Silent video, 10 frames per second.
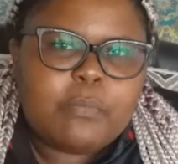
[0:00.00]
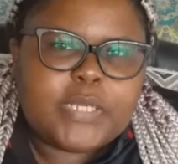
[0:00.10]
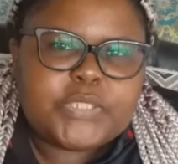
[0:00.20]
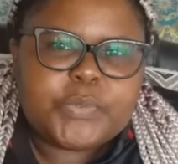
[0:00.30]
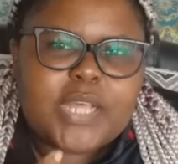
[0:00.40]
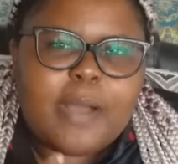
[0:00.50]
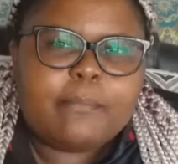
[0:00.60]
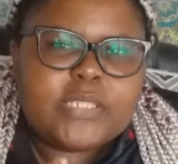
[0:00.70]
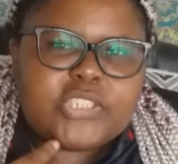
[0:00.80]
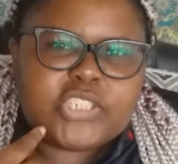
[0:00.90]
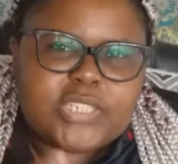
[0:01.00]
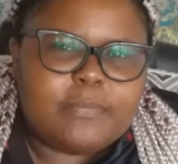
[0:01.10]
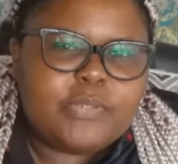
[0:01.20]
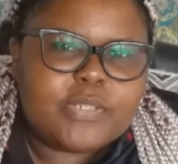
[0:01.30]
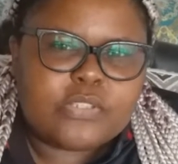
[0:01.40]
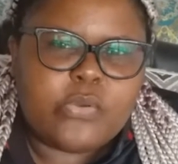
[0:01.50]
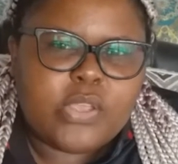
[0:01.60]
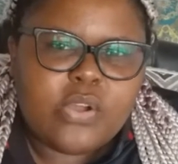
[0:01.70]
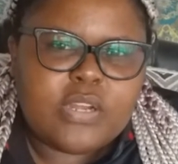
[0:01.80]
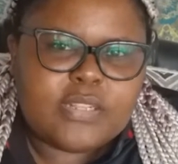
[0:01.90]
much with how much shaming was
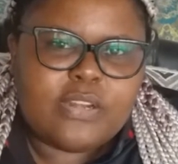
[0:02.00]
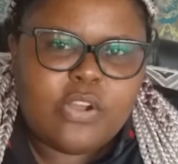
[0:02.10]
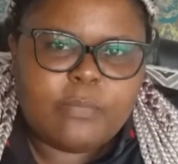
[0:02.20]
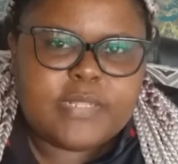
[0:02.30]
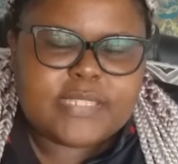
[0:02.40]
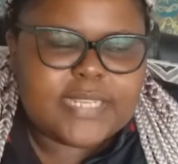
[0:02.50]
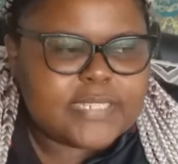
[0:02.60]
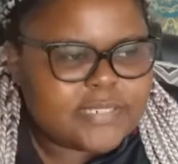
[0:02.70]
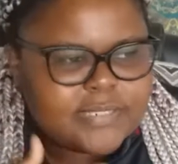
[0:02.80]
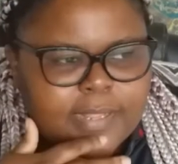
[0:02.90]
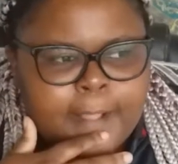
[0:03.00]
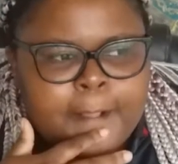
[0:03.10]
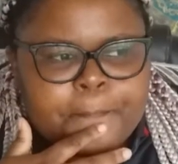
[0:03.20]
going on in that comment section.